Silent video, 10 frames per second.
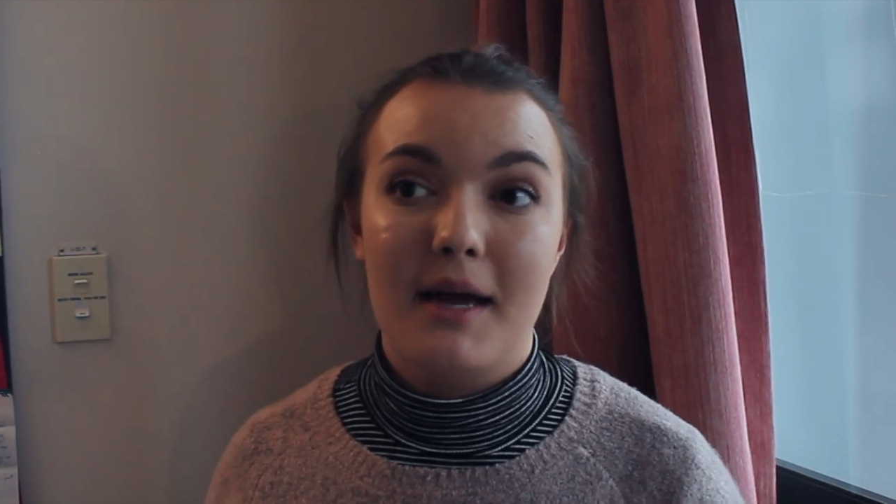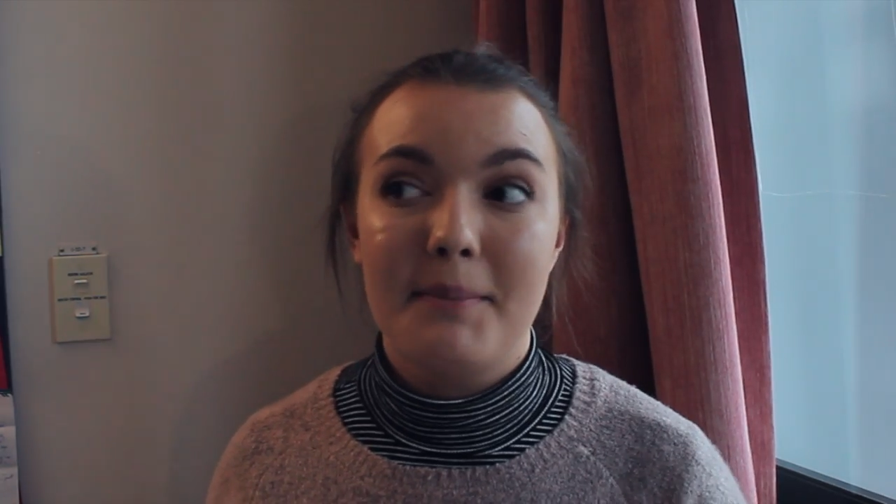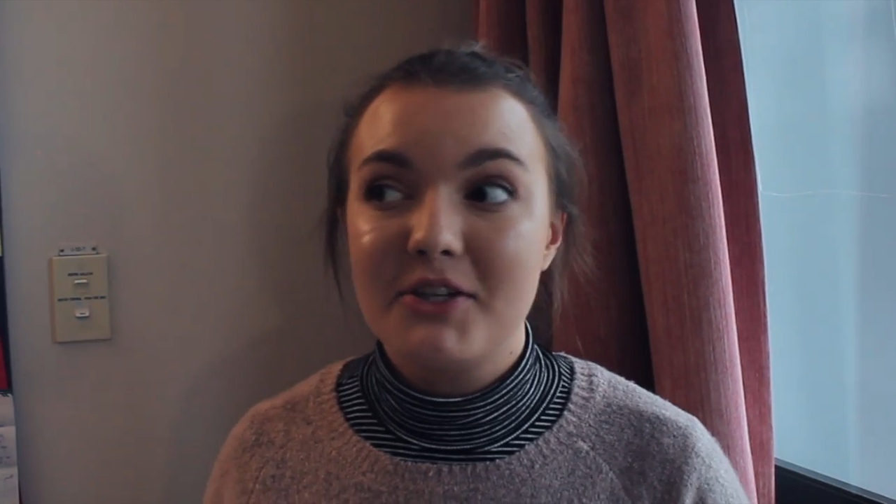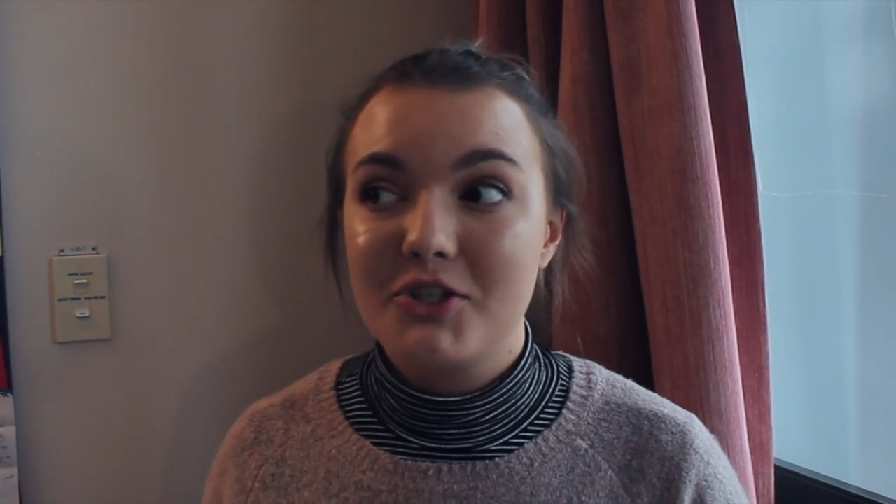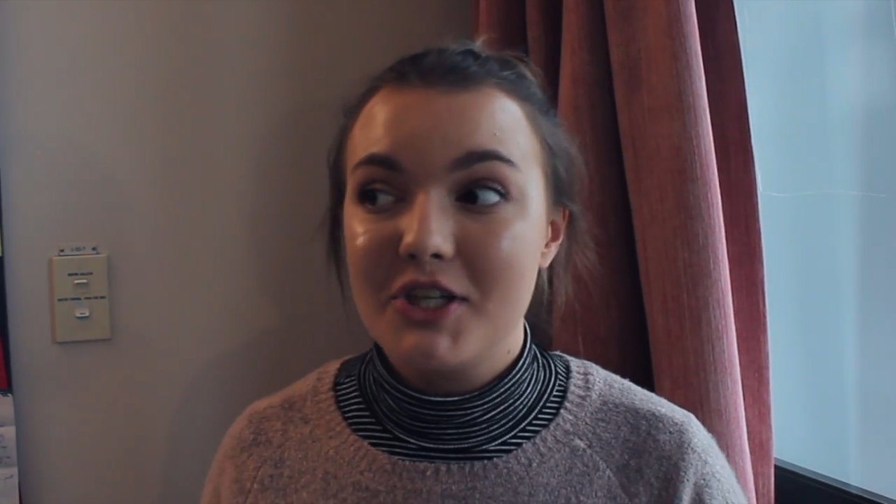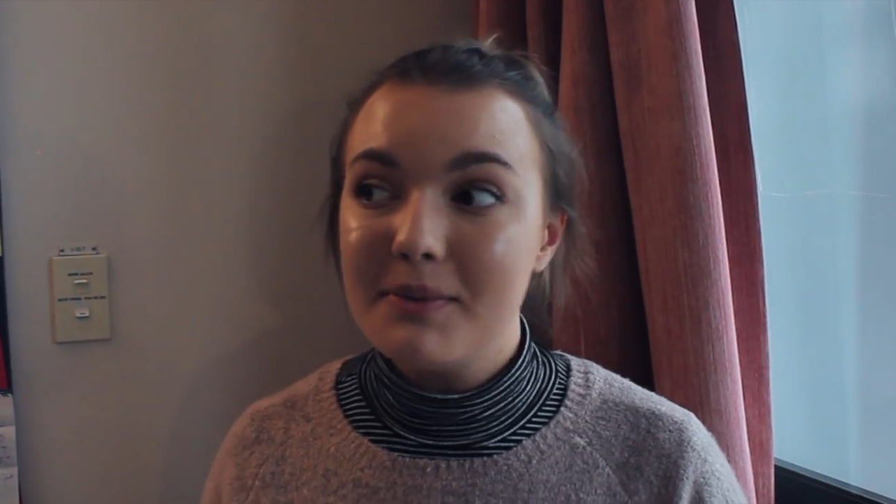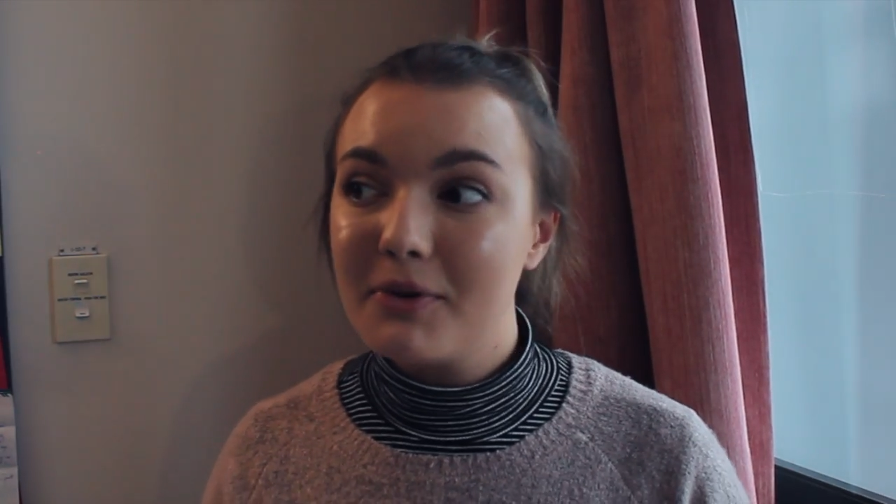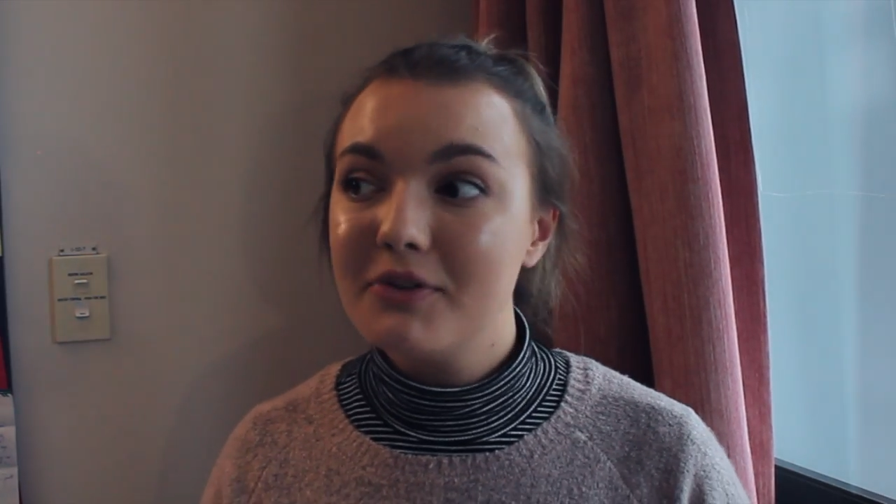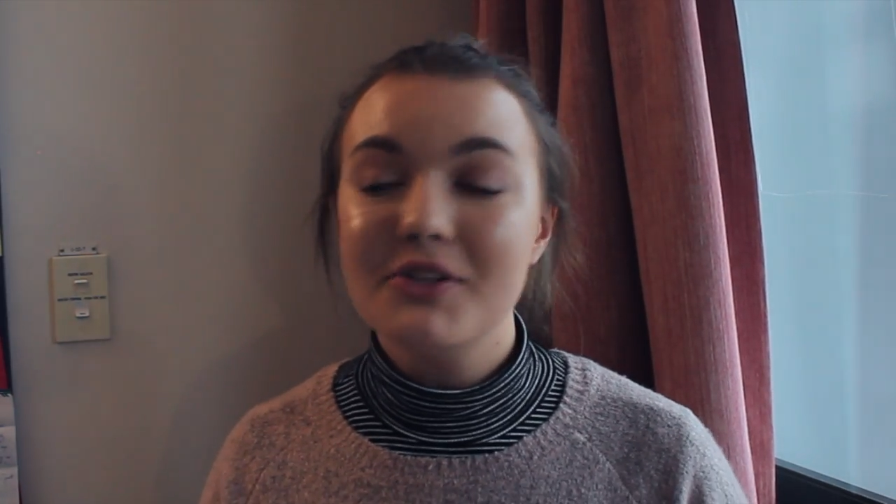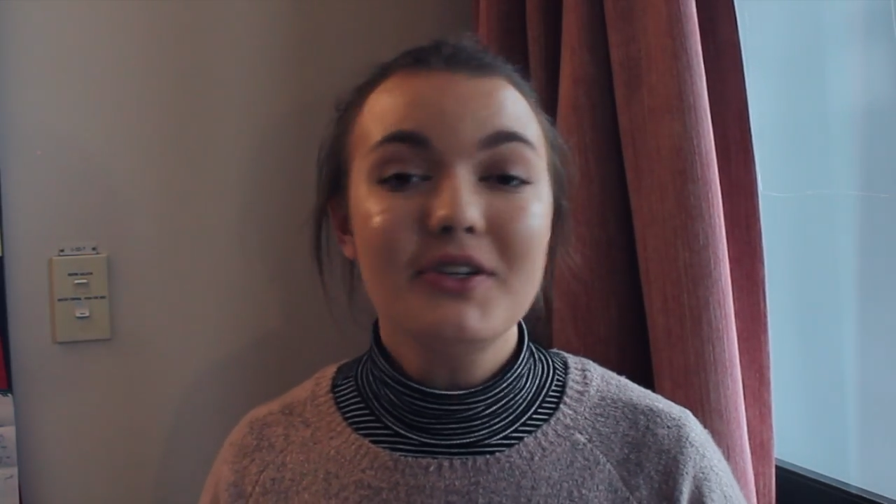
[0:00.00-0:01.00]
a much cheaper
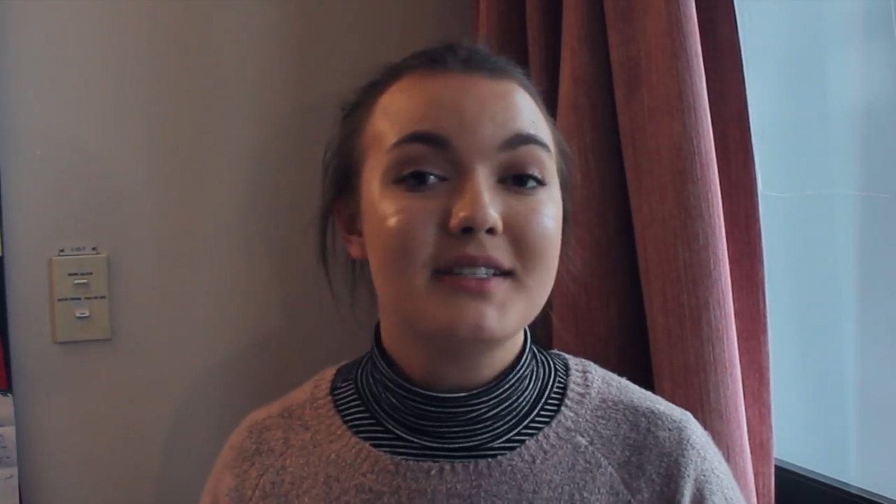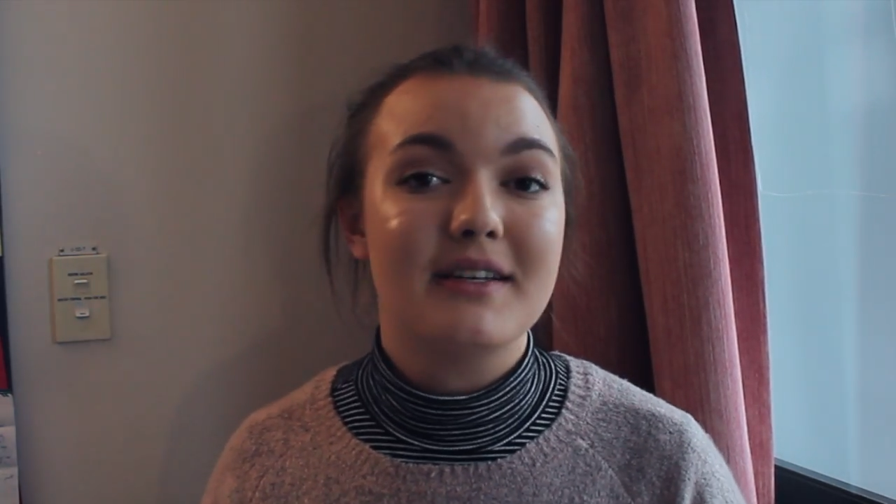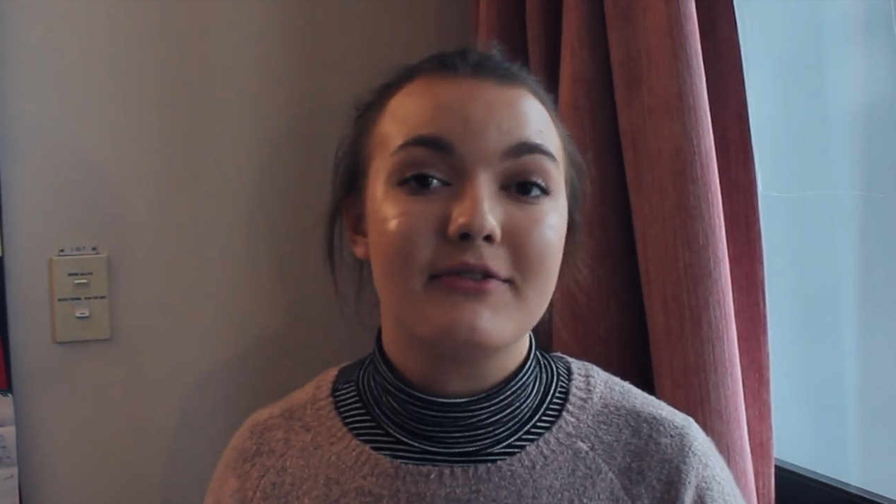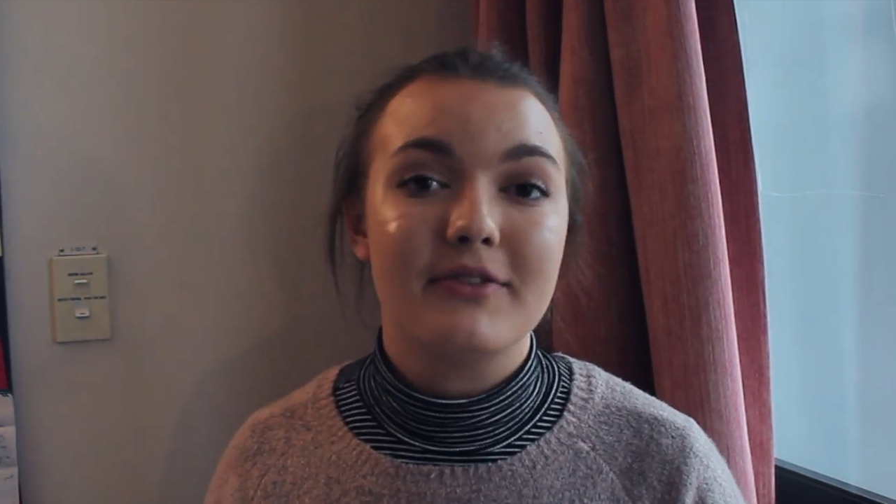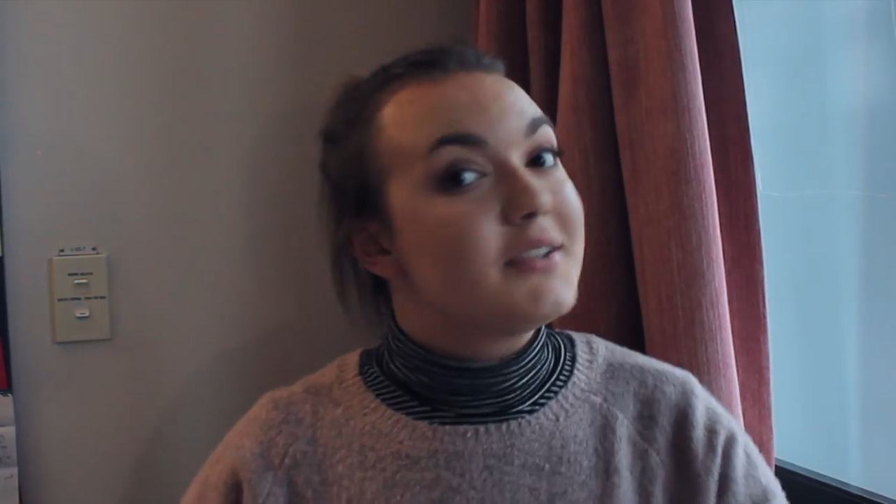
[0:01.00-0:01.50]
alternative.